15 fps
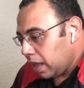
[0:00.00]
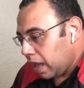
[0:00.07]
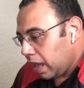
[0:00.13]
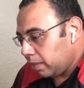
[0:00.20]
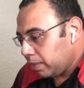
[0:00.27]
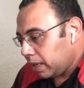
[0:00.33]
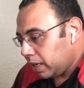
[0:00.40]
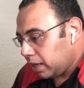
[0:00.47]

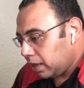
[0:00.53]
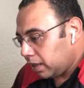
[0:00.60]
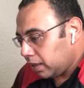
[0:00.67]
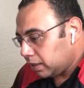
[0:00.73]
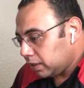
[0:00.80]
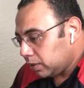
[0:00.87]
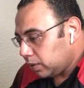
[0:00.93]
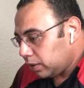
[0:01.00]
Ayman,
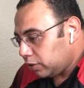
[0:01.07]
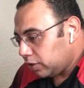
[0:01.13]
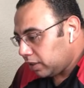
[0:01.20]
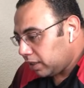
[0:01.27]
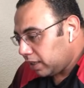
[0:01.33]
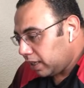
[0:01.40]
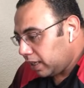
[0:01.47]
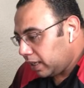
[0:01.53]
another
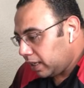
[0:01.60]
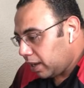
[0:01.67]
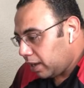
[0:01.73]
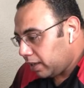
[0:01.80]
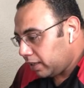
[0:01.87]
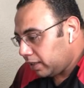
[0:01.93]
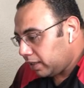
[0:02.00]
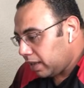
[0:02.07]
question. Any
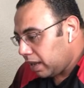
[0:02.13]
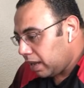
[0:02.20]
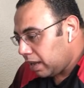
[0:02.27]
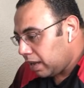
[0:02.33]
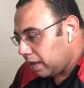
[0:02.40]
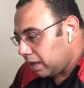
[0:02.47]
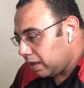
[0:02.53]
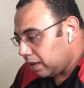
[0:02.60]

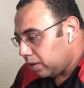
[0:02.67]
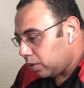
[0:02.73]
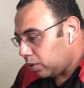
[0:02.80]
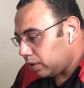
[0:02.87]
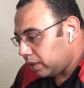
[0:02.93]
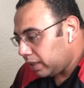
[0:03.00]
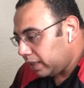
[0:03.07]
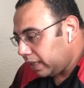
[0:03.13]
idea
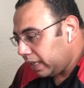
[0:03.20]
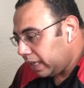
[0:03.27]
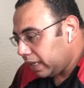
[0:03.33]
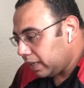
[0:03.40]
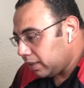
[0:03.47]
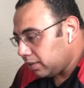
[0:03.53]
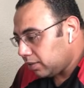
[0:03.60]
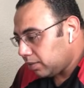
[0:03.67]
on
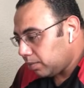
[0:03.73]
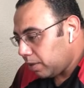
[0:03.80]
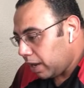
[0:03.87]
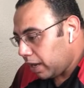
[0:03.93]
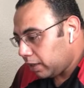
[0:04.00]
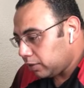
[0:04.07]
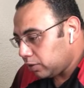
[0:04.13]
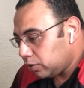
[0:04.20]
Eaton's
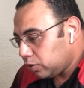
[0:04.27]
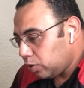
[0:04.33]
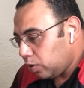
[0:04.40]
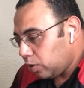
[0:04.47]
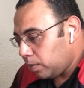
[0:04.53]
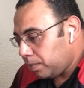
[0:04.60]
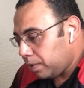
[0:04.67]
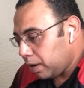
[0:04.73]

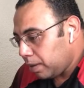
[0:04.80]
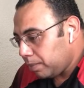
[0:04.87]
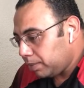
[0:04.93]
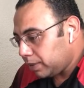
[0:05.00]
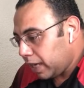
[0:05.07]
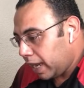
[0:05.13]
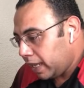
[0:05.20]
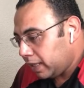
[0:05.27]
microscope
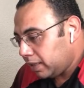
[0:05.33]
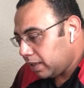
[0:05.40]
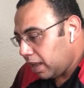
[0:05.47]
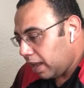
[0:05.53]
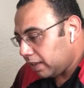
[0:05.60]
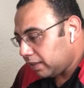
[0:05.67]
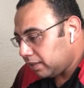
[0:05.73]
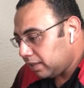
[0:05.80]
brand?
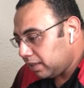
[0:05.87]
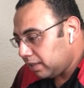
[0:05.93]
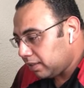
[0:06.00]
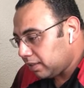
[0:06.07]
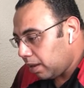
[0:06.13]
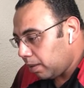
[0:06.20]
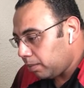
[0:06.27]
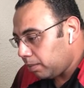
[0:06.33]
I see
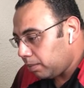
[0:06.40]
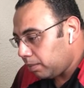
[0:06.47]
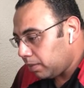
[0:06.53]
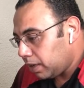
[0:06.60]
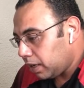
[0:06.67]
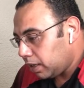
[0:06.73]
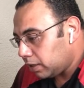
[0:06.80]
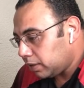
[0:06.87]
some
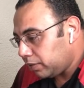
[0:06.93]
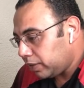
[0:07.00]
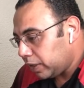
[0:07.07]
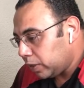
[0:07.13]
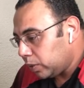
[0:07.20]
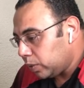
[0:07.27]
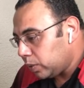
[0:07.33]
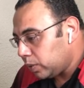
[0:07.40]

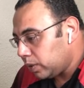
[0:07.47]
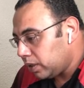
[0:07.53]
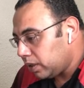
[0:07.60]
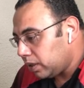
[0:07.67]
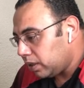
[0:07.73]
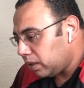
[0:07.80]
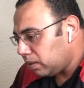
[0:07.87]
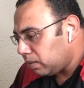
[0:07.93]
review
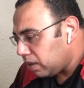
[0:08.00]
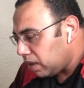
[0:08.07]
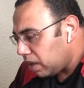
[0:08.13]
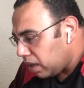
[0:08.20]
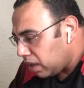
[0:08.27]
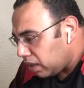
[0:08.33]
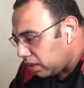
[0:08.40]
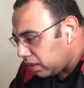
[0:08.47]

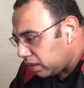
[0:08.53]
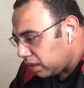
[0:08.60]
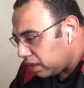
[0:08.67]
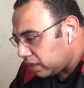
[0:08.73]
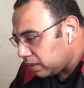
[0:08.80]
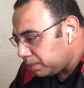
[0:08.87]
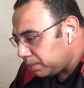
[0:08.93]
their